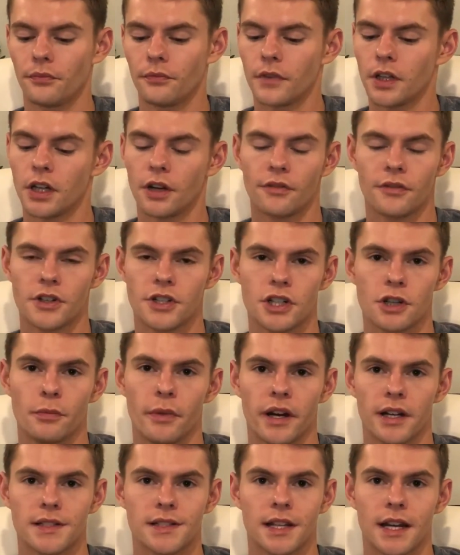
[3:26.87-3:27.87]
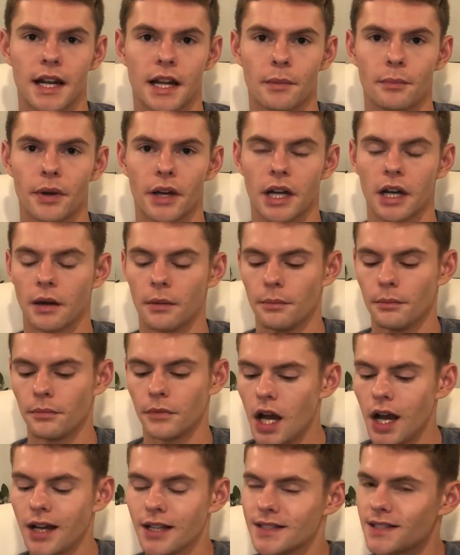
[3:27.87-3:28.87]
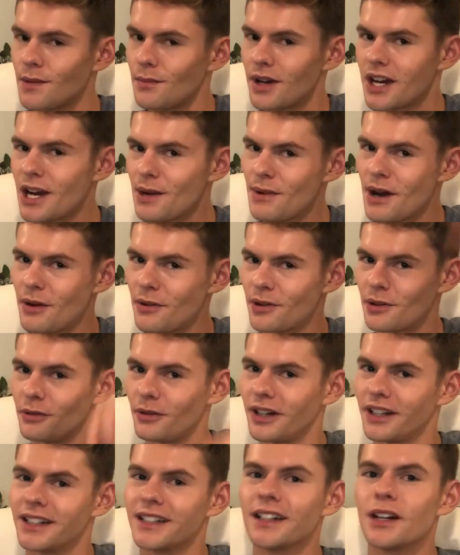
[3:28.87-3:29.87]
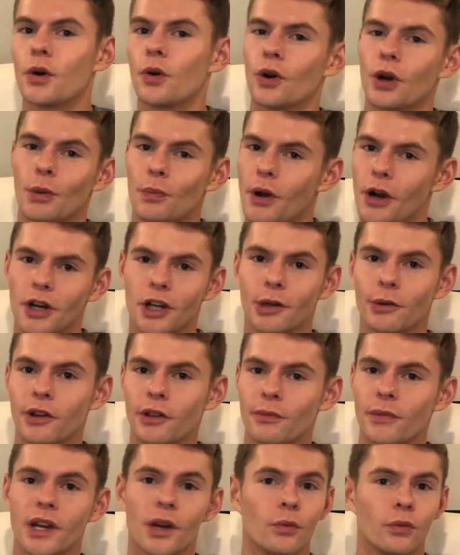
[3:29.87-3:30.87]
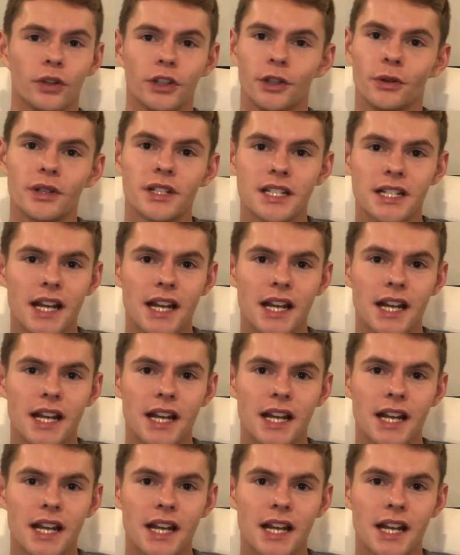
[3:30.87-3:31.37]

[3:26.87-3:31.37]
you know, for $2 that I can pick up. Someone come out with one or partner with me and we'll do it